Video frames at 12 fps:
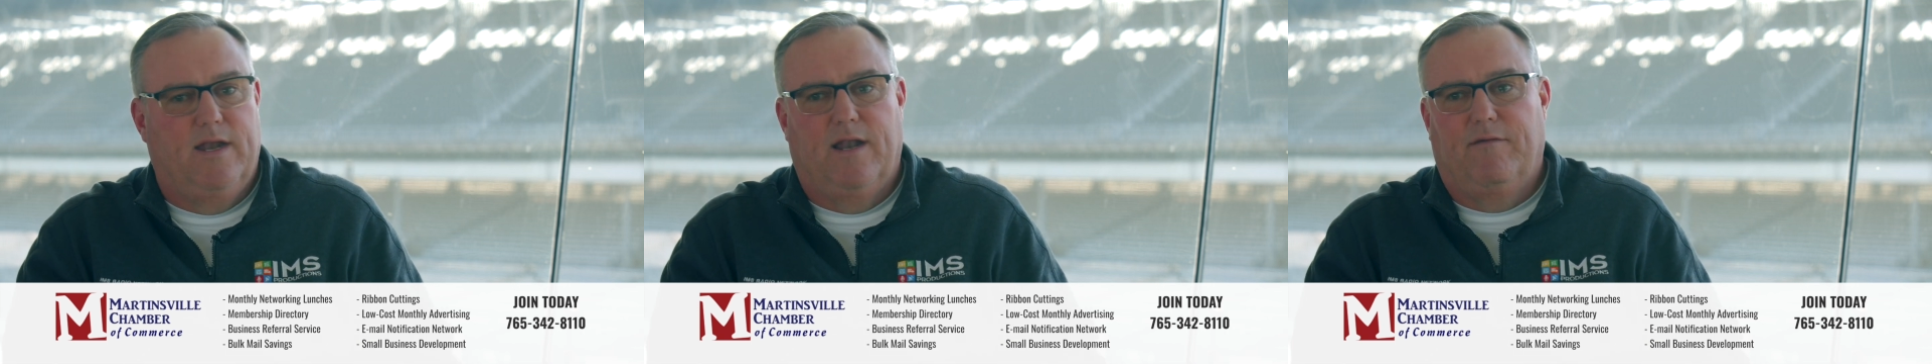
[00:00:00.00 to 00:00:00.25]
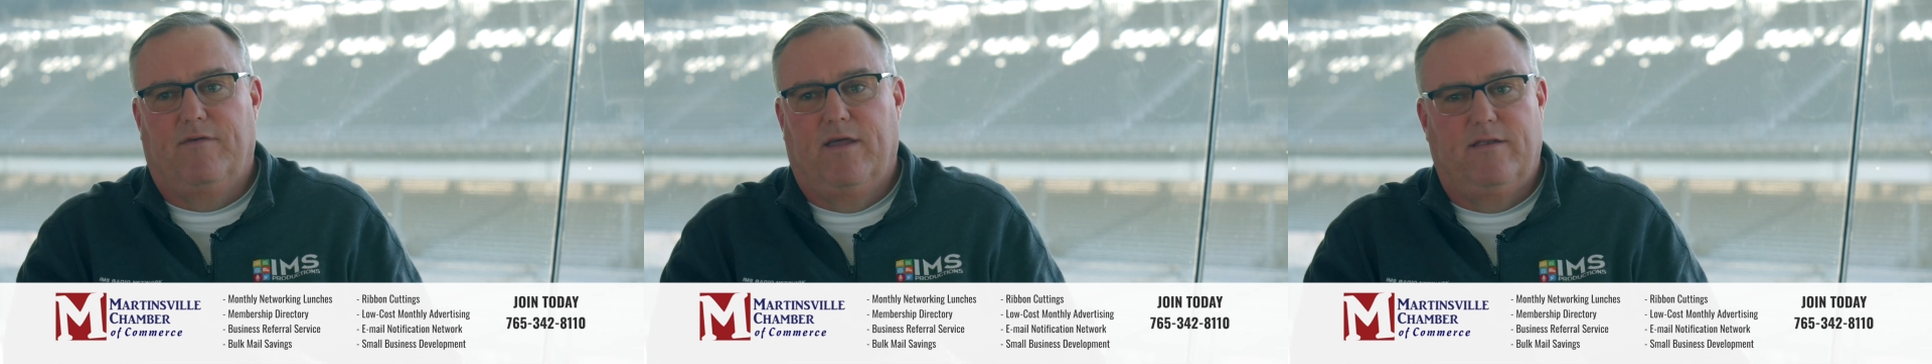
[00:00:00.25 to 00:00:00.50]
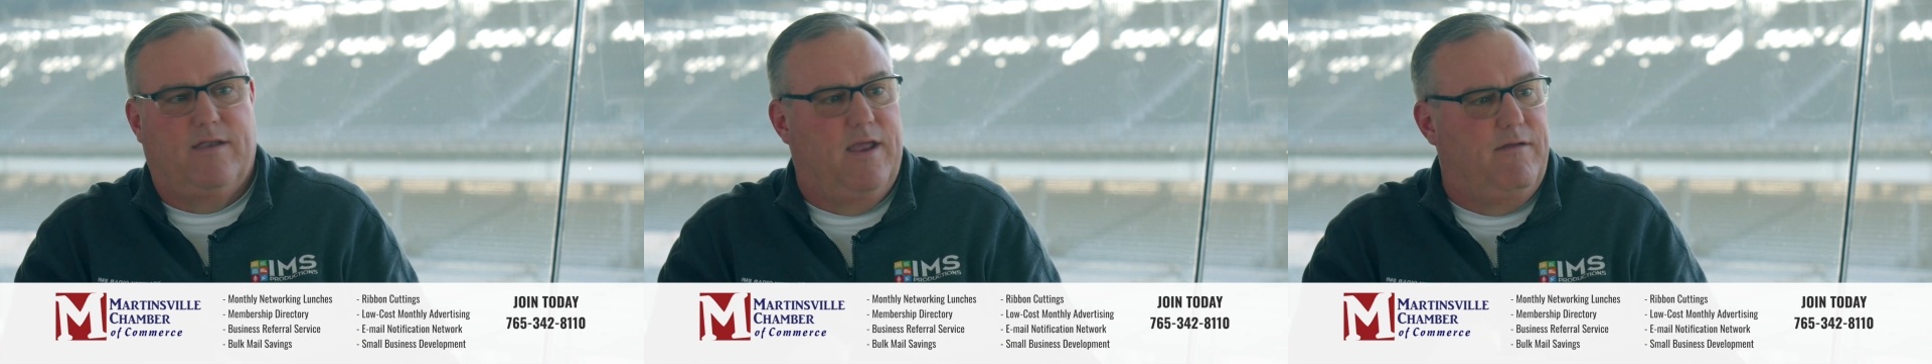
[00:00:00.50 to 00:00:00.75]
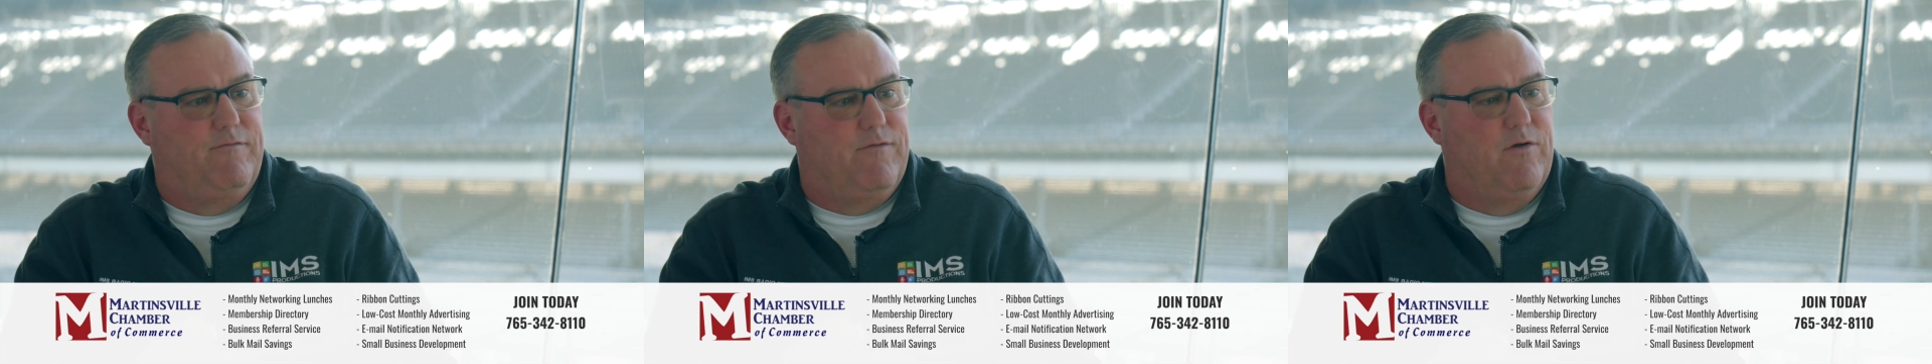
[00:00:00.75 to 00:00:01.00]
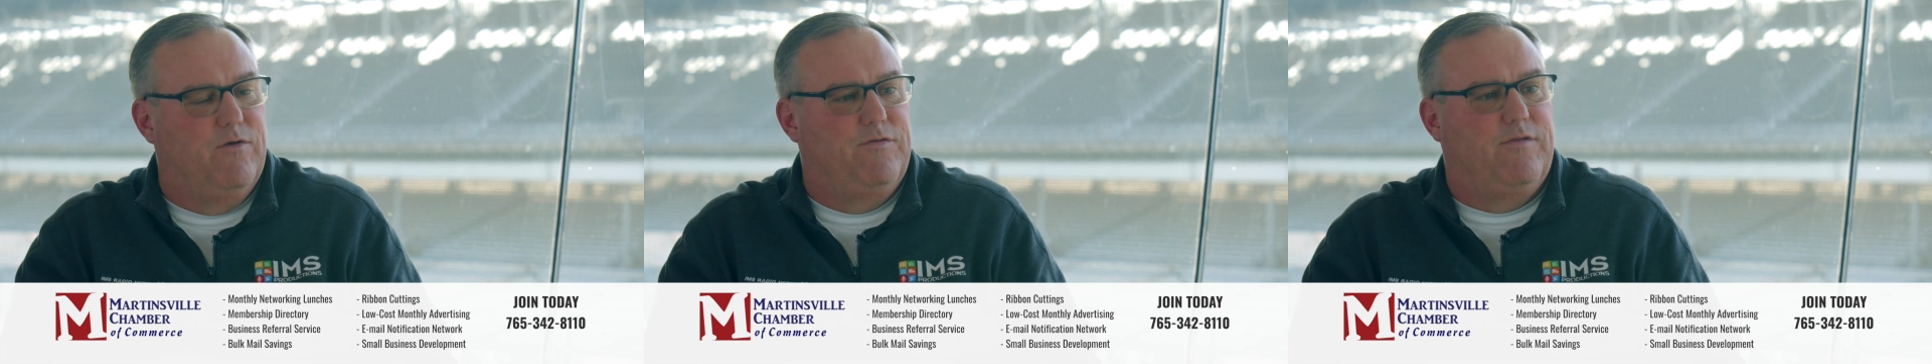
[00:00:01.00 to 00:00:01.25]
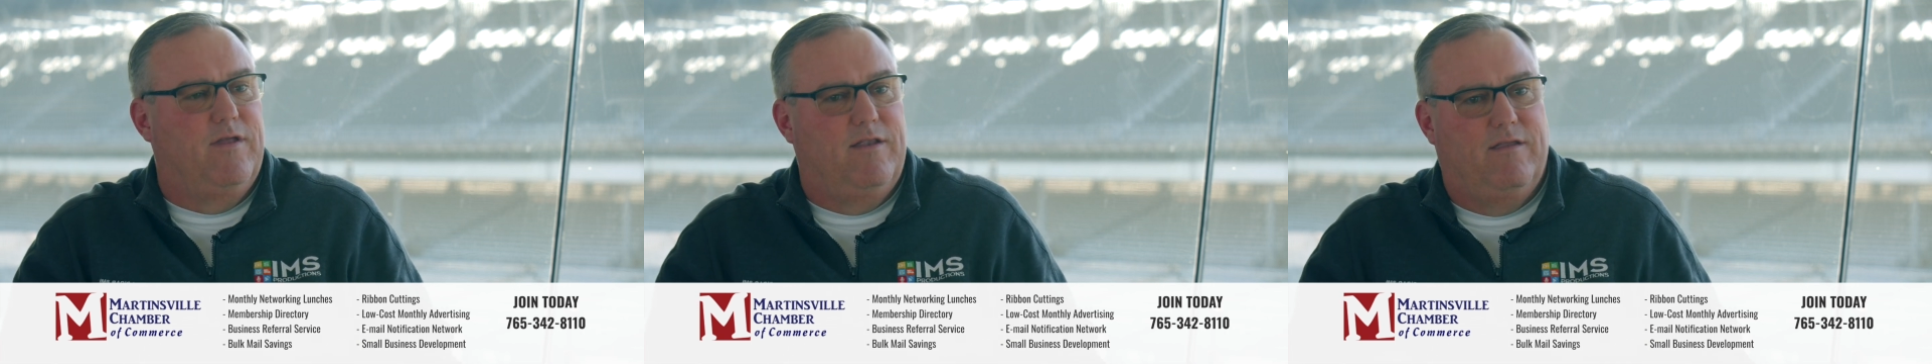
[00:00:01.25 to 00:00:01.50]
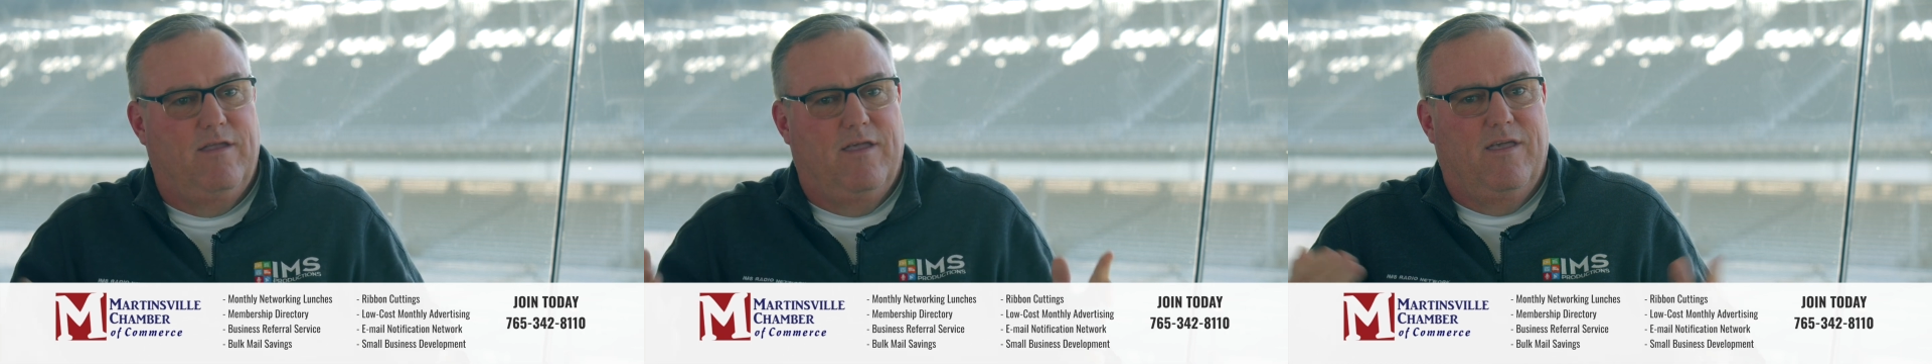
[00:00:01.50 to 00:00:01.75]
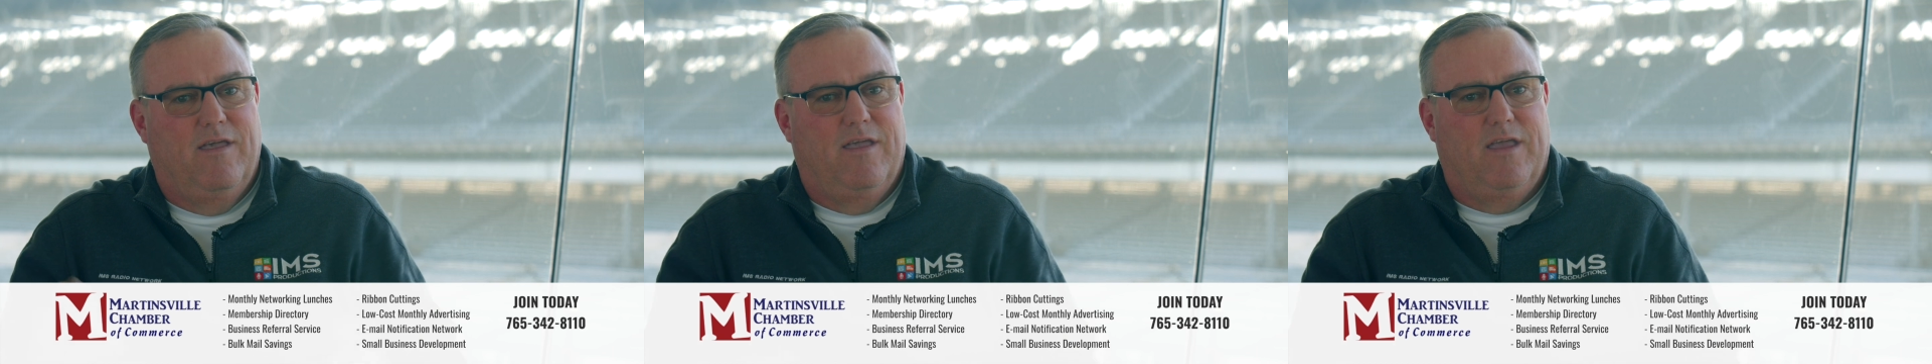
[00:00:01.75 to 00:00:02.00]
and I've got Dave First, and
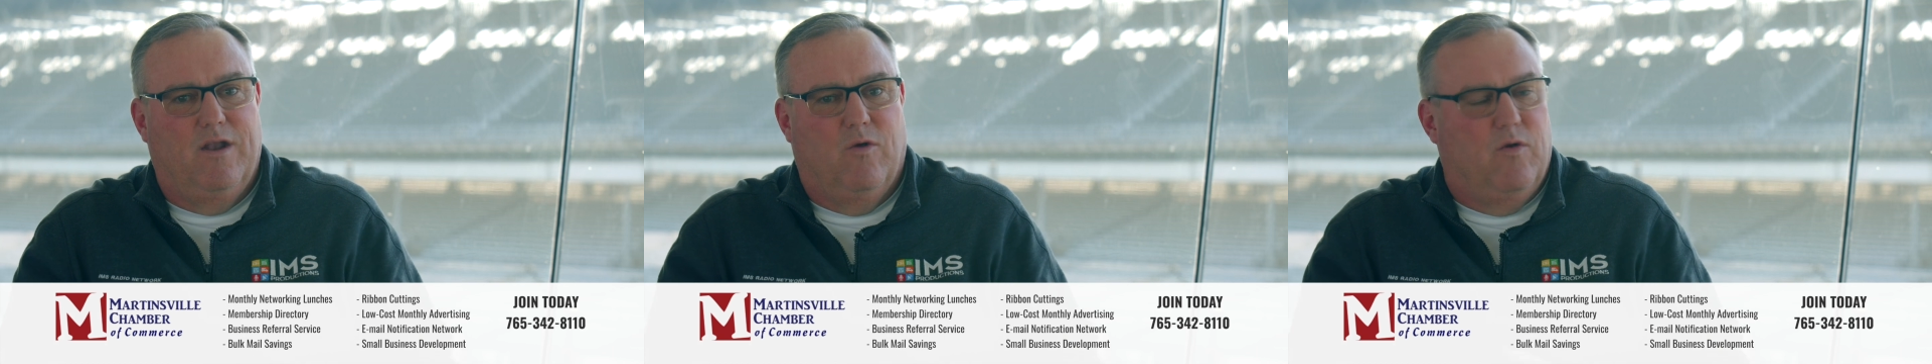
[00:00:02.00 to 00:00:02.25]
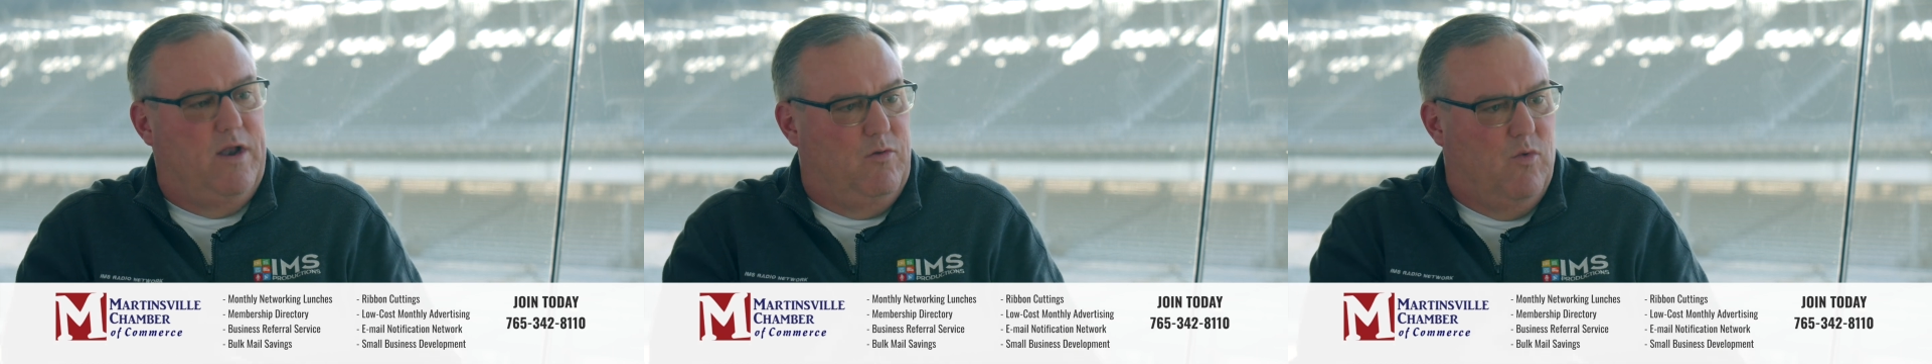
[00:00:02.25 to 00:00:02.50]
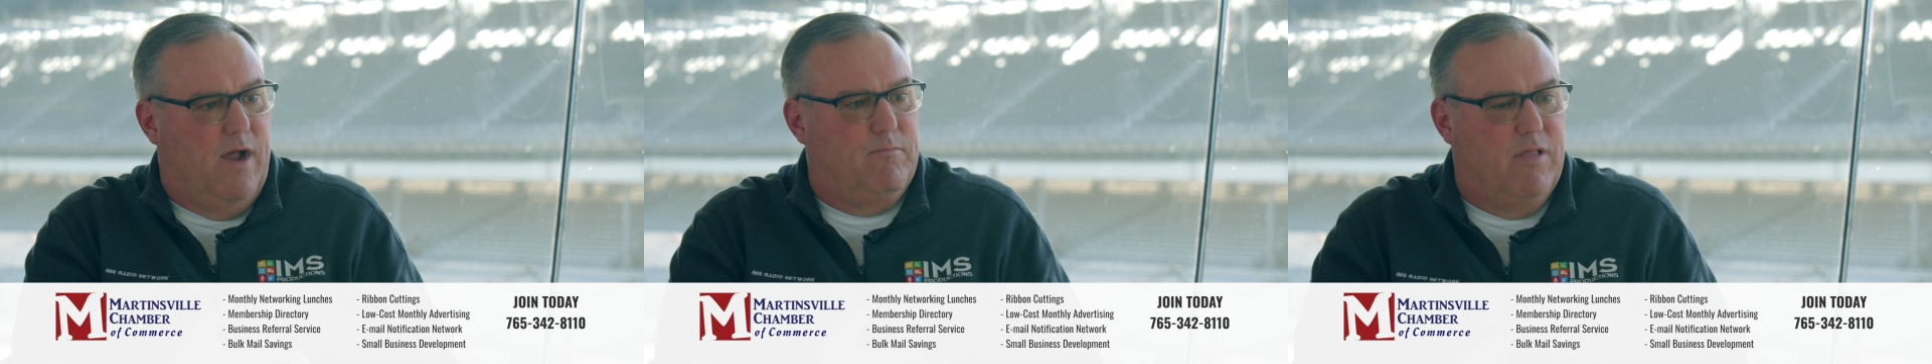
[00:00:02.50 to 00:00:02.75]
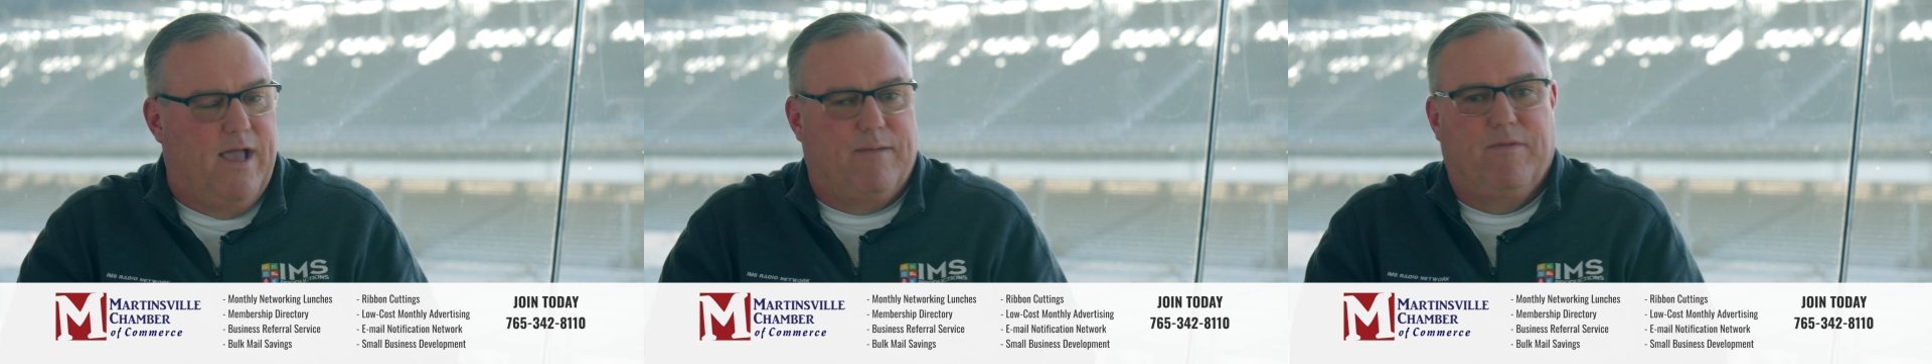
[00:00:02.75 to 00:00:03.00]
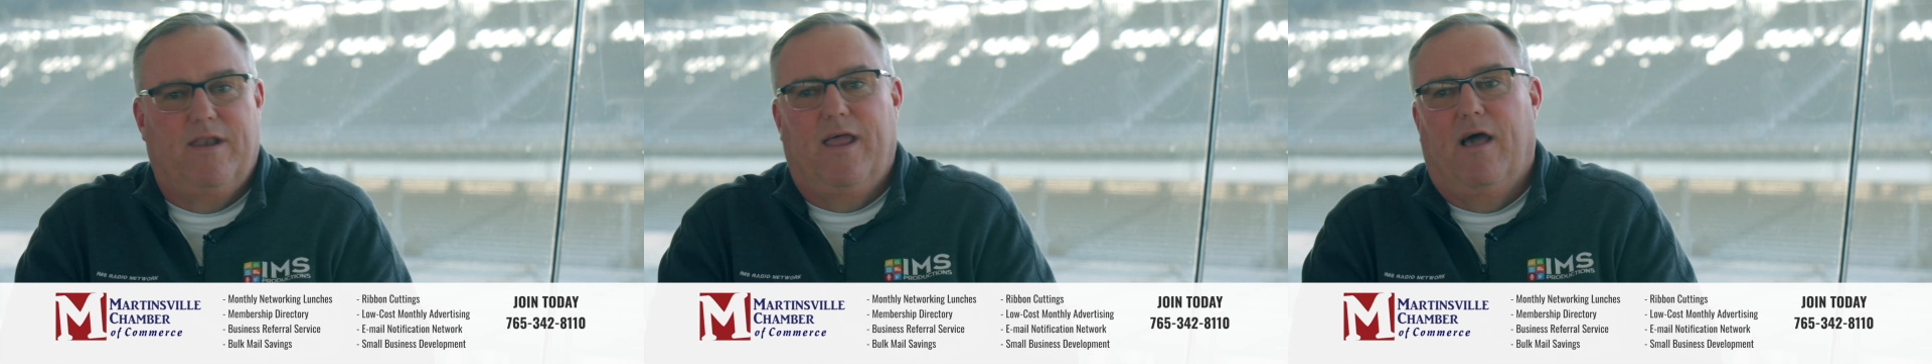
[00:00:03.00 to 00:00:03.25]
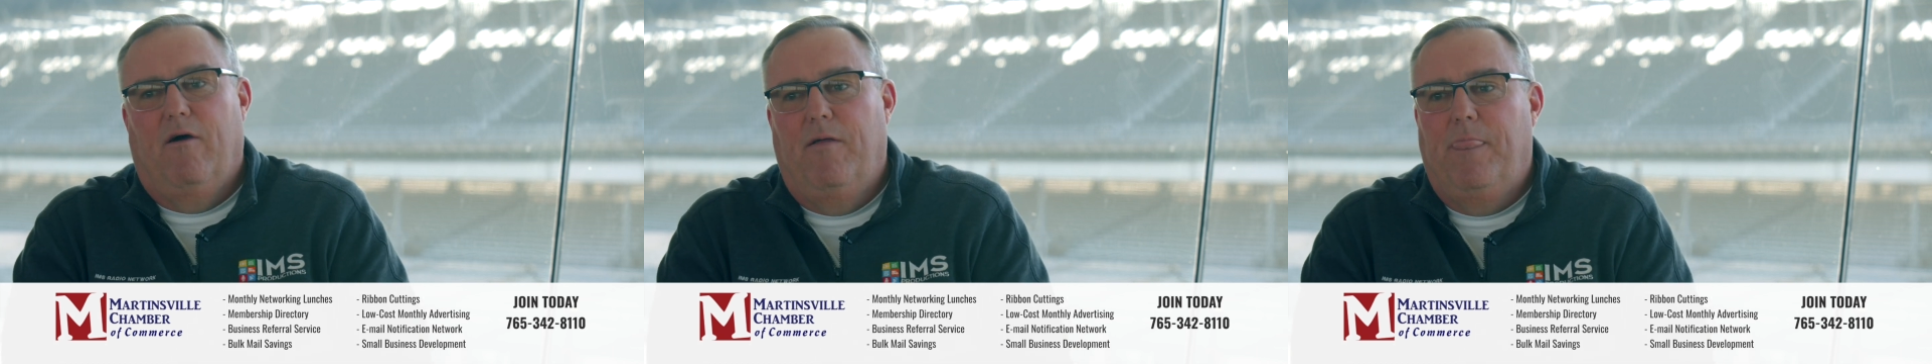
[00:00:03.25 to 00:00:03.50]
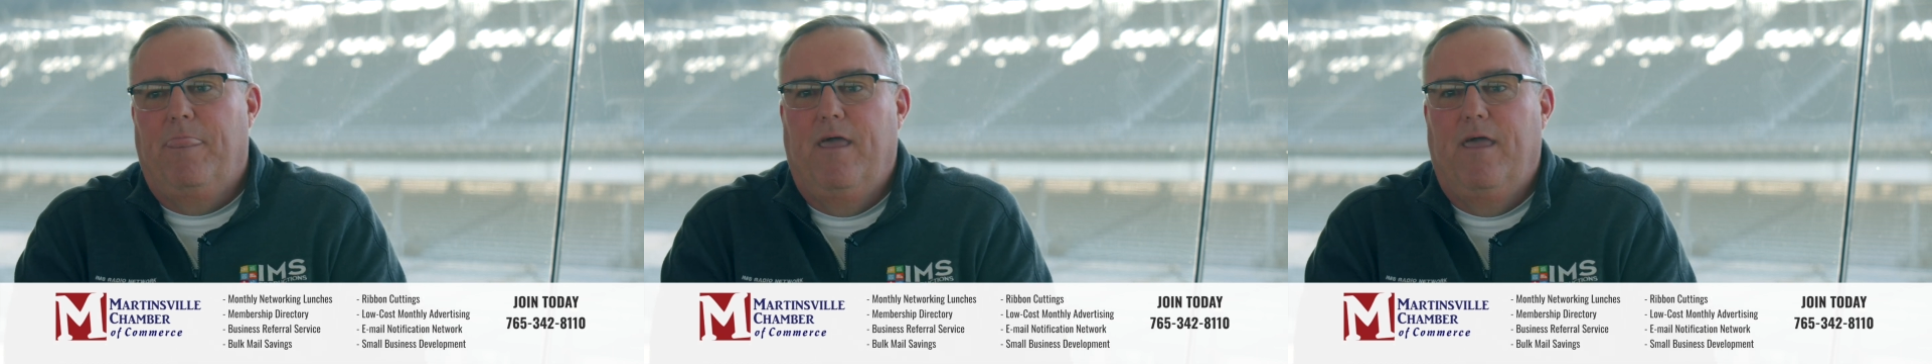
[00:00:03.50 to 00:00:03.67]
and Rob Blackman now.